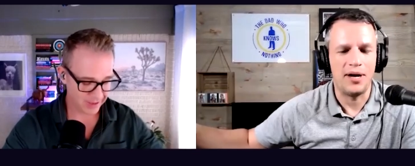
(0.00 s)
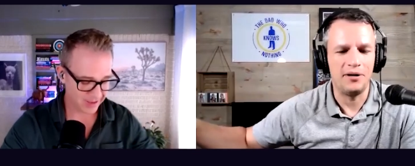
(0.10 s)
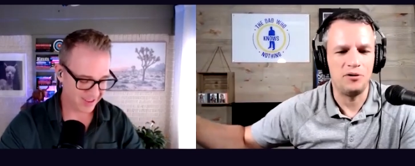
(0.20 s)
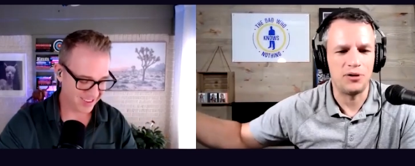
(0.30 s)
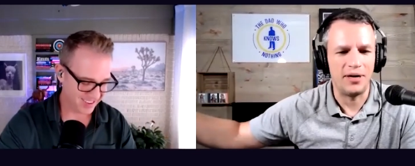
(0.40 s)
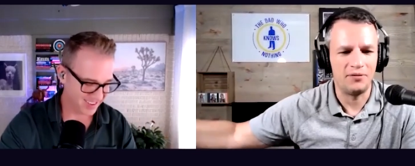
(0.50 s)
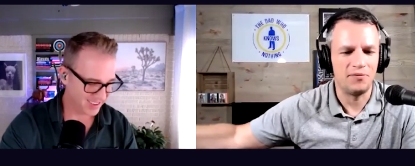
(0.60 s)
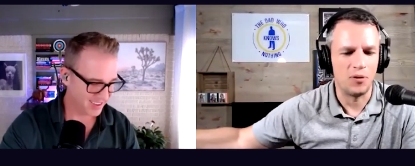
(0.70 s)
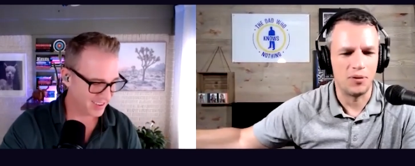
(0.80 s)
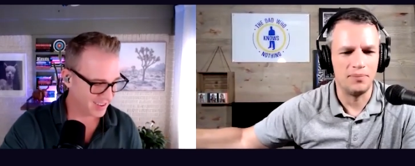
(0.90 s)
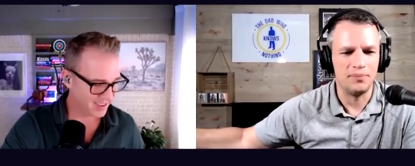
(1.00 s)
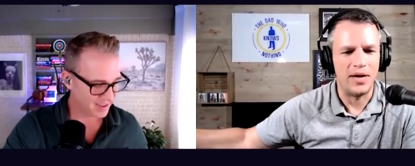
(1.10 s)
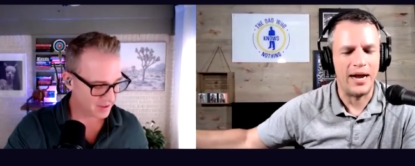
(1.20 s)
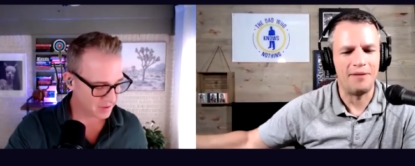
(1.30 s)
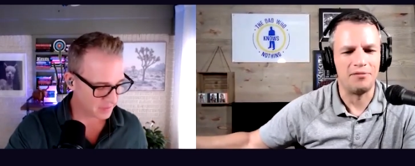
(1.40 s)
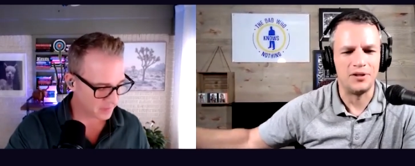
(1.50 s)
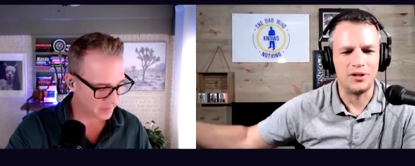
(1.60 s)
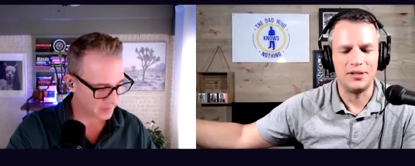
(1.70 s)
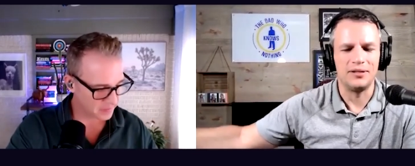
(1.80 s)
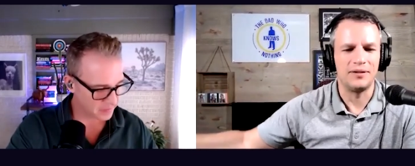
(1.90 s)
Speaker 1: how do you transform
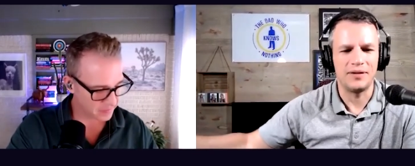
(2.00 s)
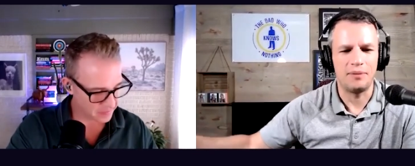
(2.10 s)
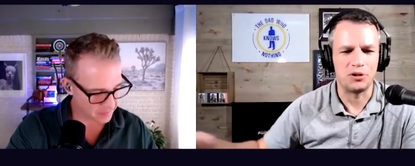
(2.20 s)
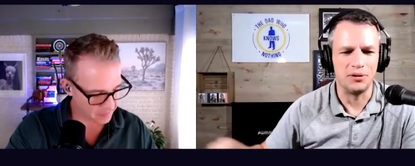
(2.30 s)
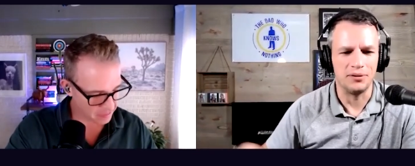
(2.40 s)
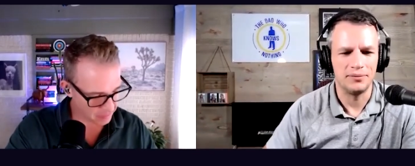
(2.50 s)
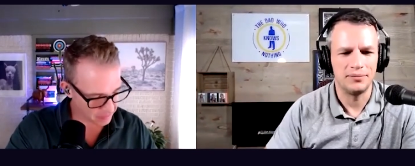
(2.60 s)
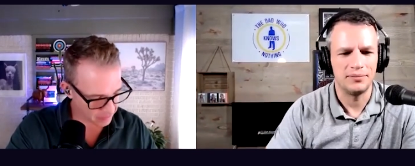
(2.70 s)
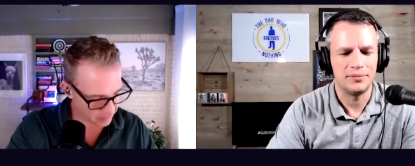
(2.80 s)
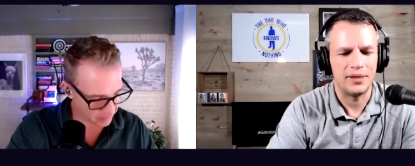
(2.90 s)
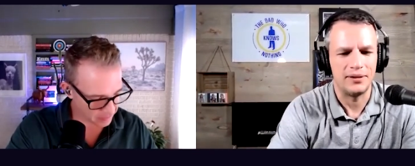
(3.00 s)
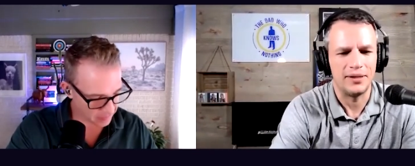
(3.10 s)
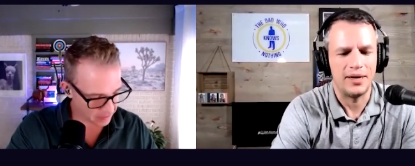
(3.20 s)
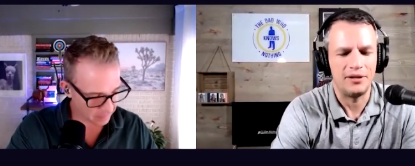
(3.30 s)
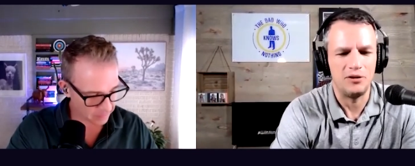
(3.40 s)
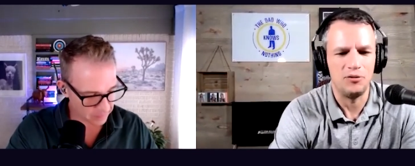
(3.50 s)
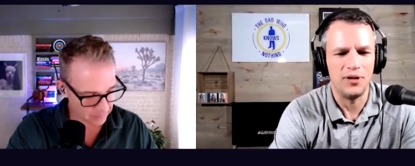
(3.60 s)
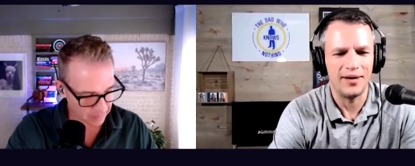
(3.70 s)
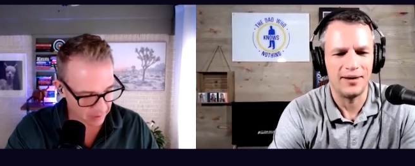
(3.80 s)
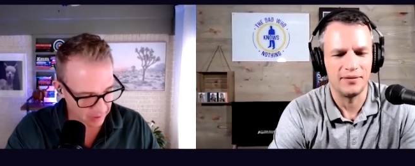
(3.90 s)
average into exceptional how, how do you do
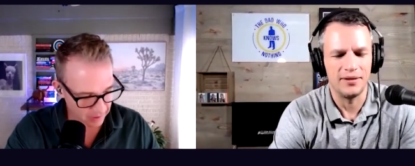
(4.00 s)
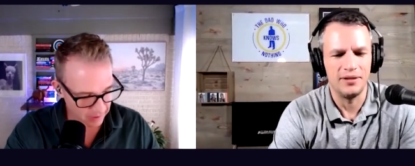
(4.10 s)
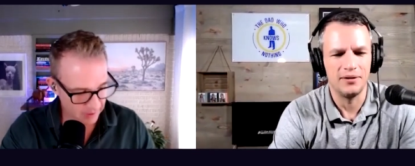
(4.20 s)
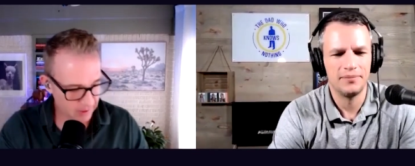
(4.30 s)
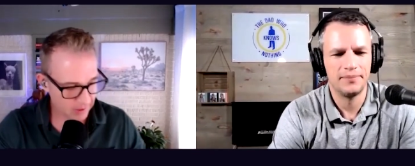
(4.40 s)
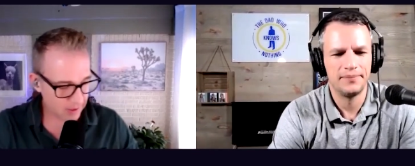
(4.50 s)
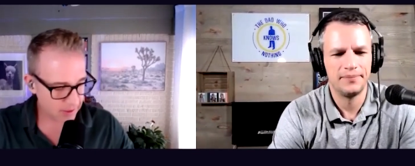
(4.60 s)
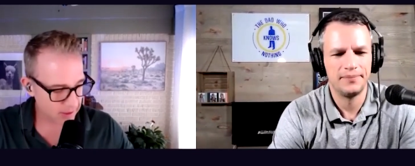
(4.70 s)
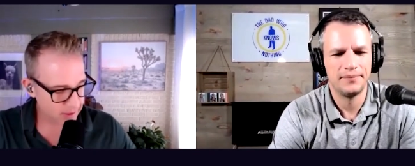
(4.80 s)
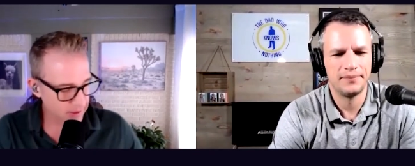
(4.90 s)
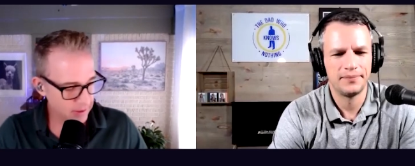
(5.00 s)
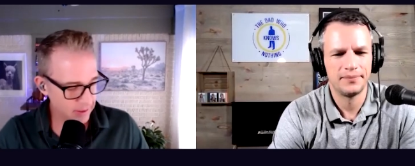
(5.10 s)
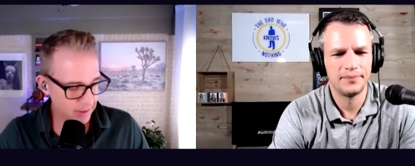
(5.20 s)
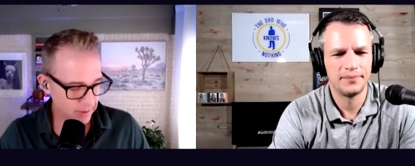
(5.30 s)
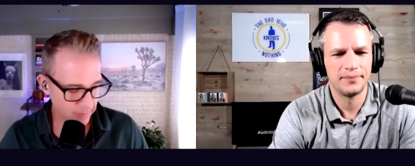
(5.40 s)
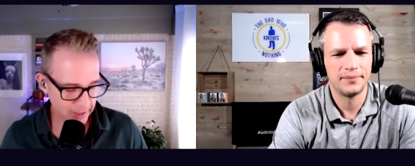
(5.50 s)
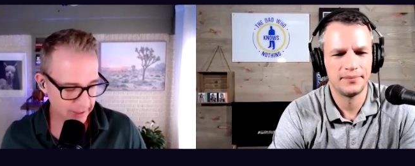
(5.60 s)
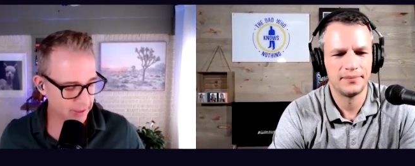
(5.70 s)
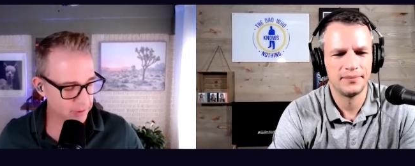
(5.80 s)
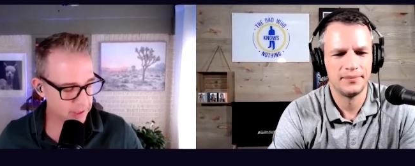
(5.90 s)
that as a leader
Speaker 2: Man,
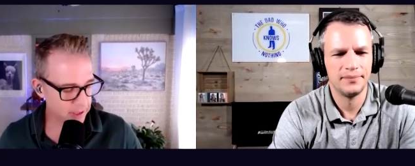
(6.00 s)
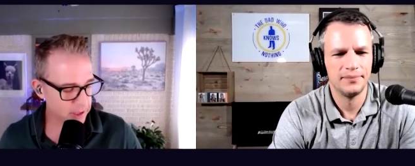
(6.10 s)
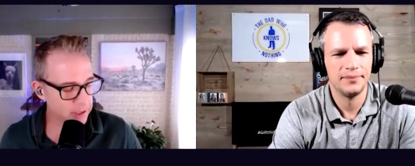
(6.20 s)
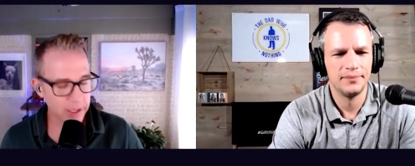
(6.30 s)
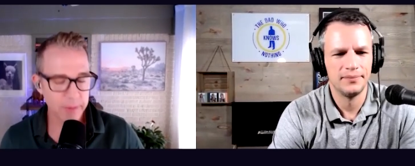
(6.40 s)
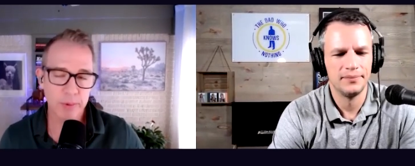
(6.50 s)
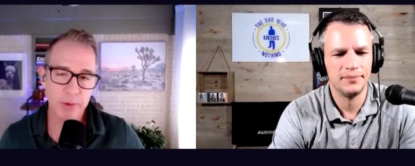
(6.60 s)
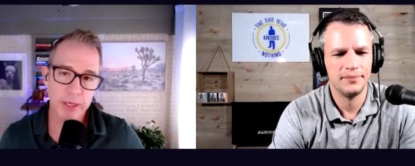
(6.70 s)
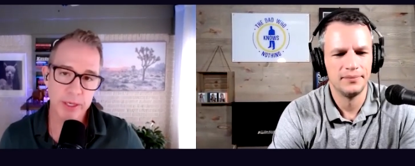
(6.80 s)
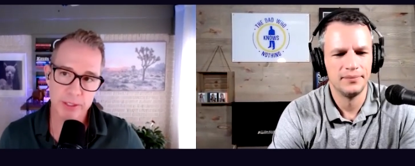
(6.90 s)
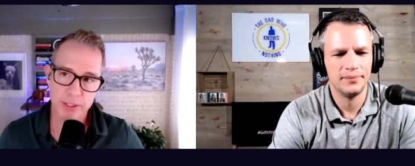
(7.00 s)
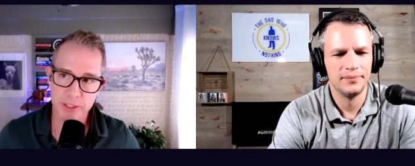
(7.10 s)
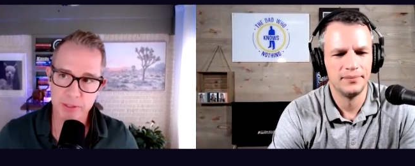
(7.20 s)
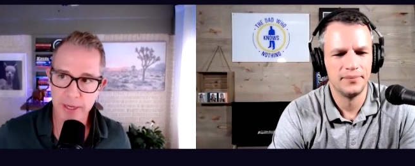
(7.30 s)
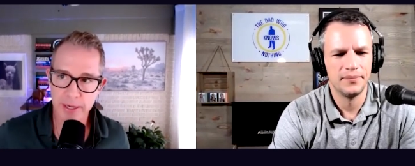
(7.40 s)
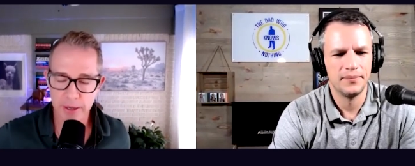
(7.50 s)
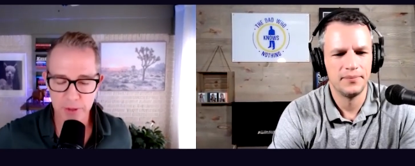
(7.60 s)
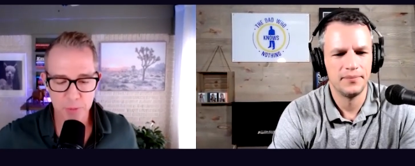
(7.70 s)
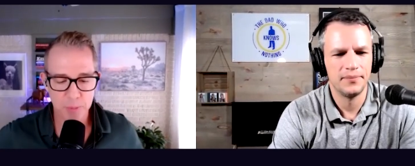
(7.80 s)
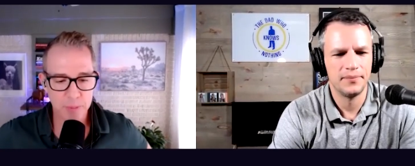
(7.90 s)
that was such a great point you just made. I
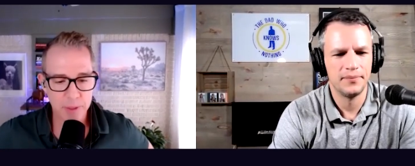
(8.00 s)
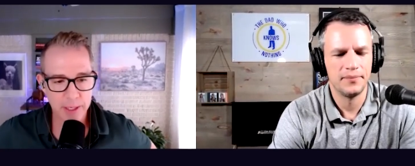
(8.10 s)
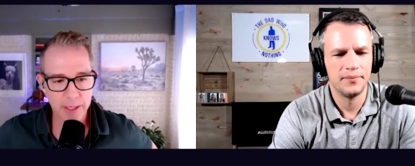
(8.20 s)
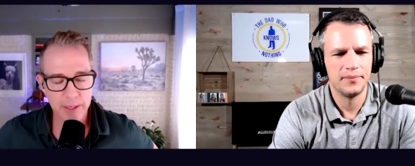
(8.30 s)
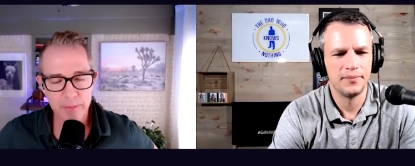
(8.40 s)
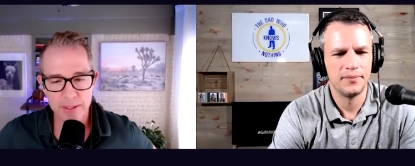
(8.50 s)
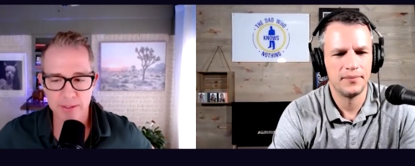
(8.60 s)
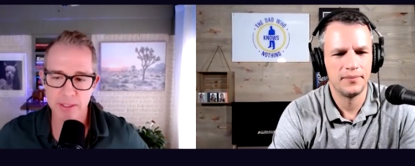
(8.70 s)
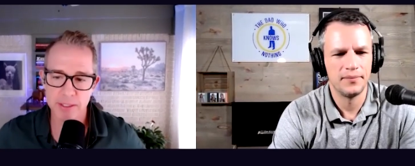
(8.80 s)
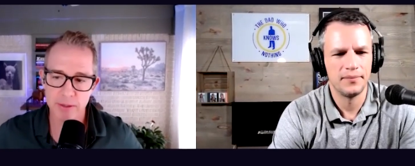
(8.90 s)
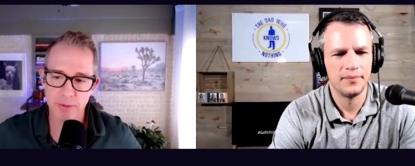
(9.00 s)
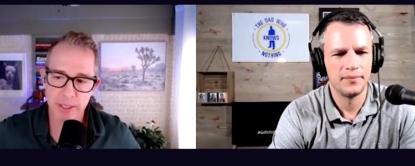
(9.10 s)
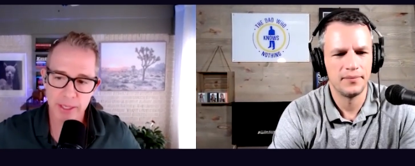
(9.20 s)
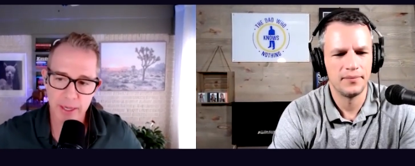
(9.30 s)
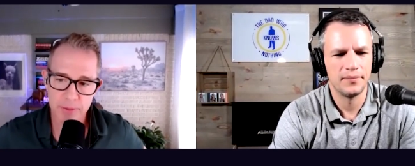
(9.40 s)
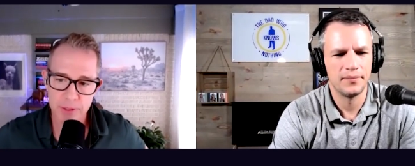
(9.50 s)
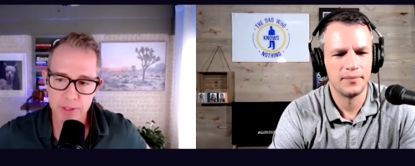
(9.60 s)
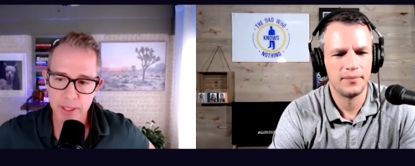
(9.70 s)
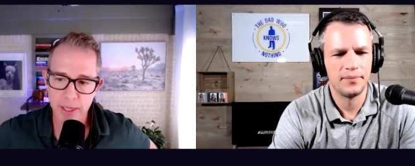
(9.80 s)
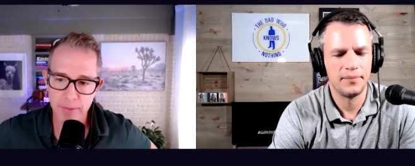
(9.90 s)
hope uh, anybody's listening really
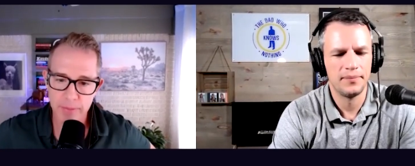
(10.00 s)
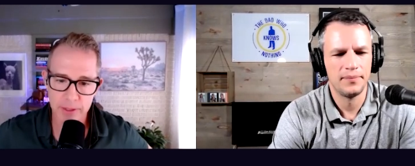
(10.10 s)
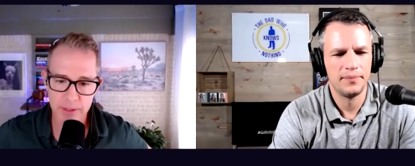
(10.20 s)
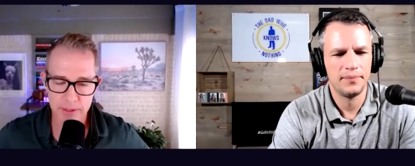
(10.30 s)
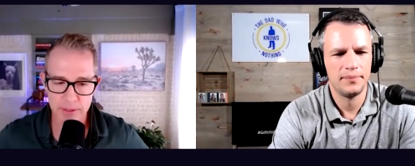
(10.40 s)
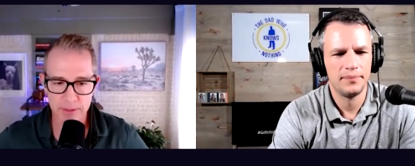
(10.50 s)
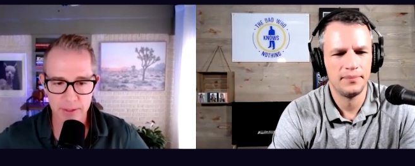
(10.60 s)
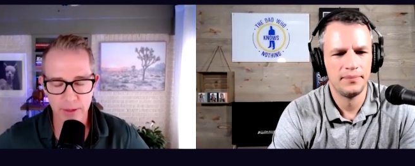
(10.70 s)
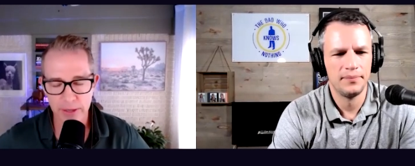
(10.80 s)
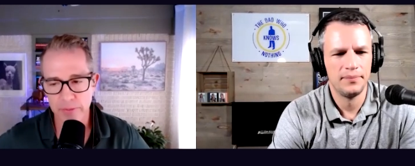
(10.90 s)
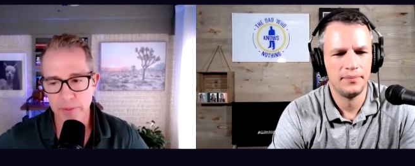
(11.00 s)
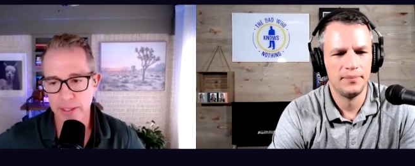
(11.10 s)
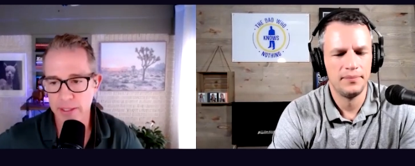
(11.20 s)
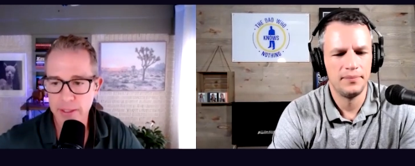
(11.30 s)
captured that because you know everybody